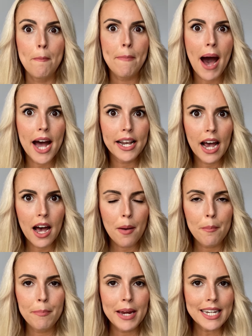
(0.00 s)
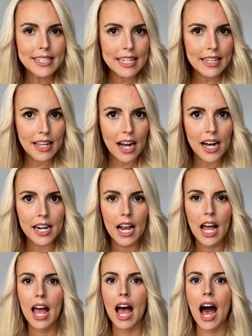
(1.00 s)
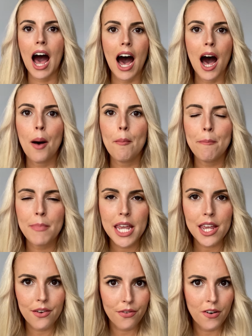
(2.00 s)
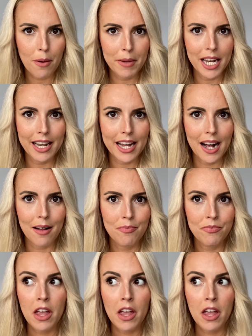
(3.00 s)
para visitar a mi familia.